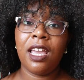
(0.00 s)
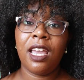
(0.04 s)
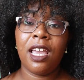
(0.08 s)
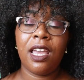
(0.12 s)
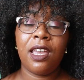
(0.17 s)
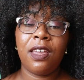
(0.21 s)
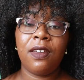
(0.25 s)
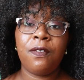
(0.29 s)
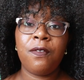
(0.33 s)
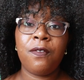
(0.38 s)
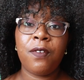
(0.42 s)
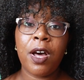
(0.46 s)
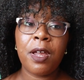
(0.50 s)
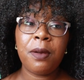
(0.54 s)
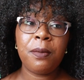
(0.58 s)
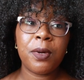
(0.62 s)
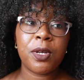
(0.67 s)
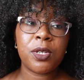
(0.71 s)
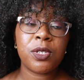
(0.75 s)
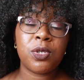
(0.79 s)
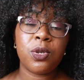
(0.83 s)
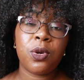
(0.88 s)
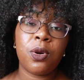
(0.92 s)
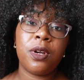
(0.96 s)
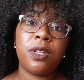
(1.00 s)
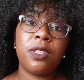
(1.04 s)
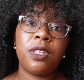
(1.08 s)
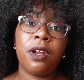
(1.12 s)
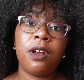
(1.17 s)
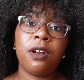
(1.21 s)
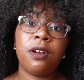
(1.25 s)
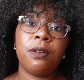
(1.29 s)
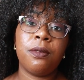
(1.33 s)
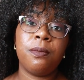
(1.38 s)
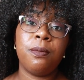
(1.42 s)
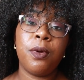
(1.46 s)
a fun bookstore.
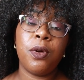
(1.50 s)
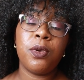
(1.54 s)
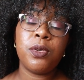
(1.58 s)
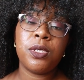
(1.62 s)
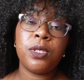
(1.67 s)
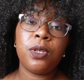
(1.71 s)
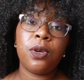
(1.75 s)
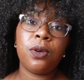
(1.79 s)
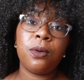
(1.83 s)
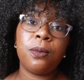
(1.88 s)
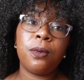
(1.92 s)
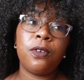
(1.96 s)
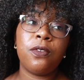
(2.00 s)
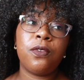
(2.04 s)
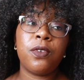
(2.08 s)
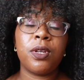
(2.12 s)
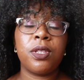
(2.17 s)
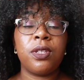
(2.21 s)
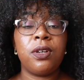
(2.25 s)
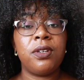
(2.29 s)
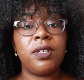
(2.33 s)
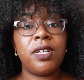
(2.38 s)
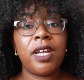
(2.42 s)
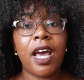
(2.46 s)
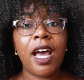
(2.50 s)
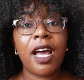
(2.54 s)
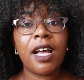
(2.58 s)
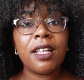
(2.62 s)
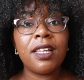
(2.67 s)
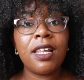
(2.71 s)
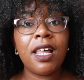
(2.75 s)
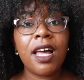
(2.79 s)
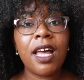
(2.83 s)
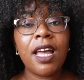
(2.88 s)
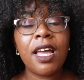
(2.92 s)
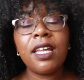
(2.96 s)
They're most notable for their
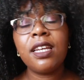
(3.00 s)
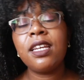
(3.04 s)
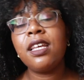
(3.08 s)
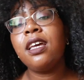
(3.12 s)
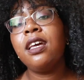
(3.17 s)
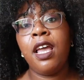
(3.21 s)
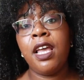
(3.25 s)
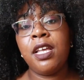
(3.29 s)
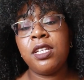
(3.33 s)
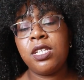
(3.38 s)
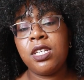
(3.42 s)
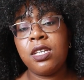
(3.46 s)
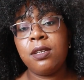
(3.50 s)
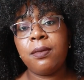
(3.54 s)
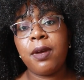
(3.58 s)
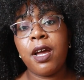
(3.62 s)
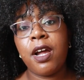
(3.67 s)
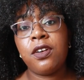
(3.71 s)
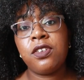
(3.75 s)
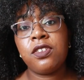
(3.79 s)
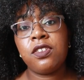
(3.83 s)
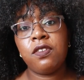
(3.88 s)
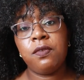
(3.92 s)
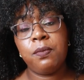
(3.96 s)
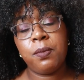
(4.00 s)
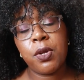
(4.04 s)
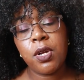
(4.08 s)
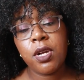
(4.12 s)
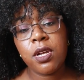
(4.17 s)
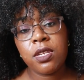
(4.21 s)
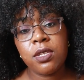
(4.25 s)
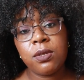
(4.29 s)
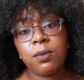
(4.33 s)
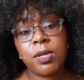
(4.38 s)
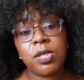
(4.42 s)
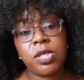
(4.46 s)
tagline, 18 miles of
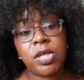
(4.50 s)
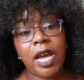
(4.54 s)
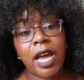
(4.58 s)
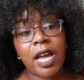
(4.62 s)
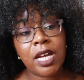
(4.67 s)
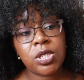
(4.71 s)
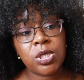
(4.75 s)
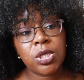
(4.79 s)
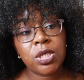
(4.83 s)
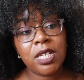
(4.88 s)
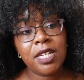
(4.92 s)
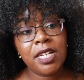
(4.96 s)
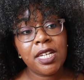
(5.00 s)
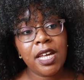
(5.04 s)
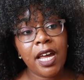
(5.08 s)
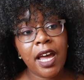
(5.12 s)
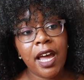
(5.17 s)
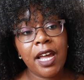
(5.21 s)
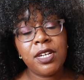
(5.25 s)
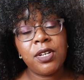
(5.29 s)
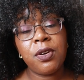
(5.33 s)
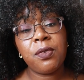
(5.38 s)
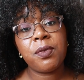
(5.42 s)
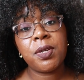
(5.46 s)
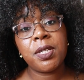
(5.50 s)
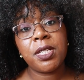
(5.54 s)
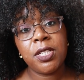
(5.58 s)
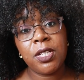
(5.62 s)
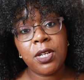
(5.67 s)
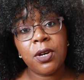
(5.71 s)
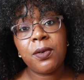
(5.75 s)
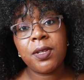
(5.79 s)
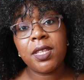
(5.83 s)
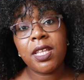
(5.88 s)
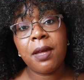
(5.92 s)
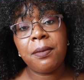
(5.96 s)
books, which actually I don't really
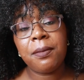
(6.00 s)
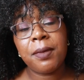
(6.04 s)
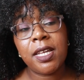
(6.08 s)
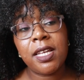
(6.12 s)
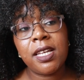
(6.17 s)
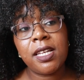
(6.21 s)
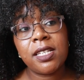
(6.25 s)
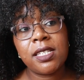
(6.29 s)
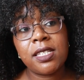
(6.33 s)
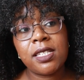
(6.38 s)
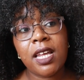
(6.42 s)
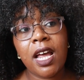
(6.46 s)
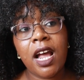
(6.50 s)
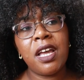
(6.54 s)
know what that means.